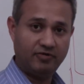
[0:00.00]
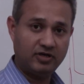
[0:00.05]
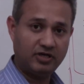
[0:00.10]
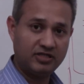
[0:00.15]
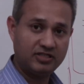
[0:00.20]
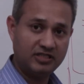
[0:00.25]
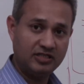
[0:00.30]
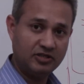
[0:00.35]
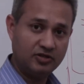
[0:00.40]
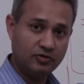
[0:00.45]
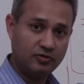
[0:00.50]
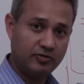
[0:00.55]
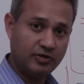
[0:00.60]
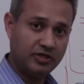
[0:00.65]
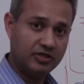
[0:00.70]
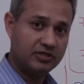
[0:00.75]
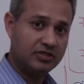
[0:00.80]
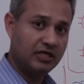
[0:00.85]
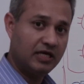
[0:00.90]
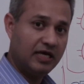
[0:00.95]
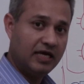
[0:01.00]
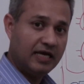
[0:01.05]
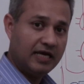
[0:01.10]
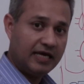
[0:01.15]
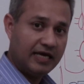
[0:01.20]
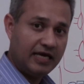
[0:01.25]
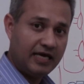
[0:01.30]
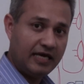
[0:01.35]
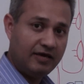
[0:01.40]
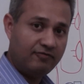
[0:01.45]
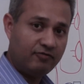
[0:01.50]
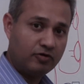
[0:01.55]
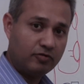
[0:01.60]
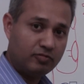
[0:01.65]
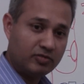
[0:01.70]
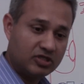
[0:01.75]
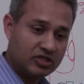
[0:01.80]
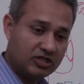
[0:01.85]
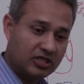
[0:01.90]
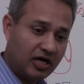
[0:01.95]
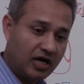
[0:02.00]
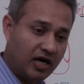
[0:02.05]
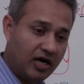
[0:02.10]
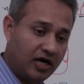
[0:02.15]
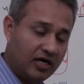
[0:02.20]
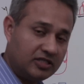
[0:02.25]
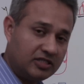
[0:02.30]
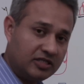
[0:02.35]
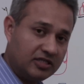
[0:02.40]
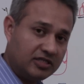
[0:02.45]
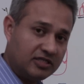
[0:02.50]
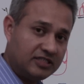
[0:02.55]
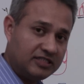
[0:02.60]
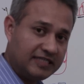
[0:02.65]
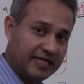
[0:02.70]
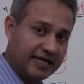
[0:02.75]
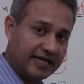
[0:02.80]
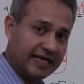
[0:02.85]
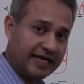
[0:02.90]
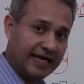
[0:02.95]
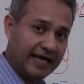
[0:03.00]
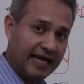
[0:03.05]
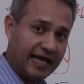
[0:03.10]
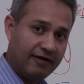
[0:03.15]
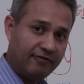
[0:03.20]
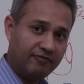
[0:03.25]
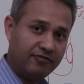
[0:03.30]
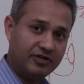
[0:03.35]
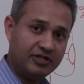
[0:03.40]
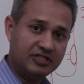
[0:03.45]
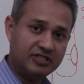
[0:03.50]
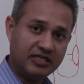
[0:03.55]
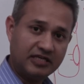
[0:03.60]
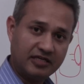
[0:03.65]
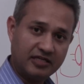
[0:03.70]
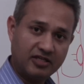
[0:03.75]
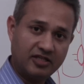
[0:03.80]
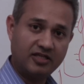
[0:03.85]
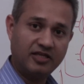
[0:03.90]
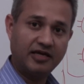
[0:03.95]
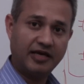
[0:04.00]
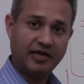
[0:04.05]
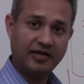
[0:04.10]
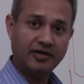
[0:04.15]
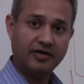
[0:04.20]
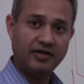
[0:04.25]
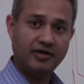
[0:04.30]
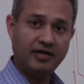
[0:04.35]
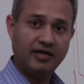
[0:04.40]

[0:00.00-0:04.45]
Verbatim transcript: What does he do is he would massage and check every single thing